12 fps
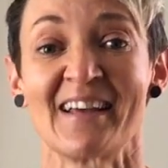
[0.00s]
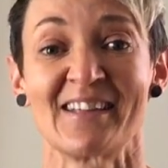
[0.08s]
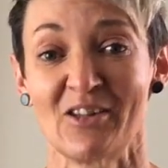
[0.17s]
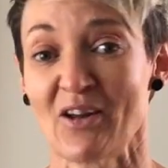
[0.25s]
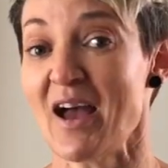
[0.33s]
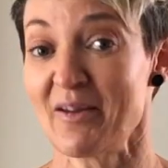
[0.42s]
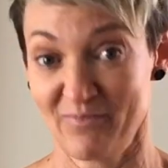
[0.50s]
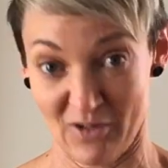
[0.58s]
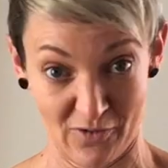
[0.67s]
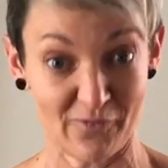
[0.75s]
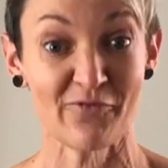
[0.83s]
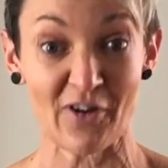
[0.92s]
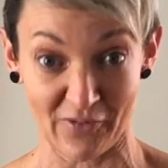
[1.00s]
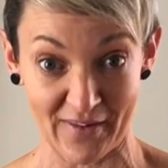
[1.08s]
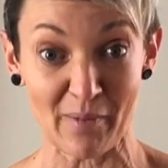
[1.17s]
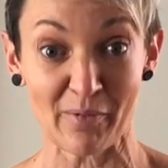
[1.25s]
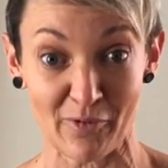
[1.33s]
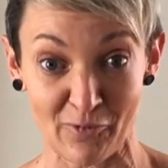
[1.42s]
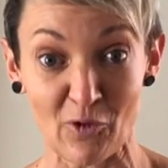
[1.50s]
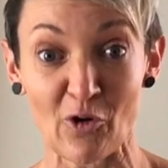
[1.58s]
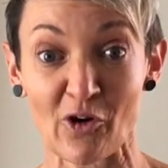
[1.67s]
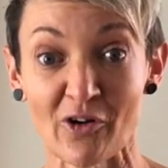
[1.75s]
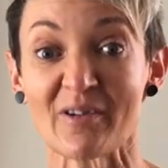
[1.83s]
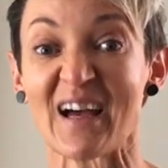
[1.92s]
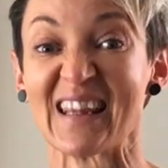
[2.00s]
You've felt that before,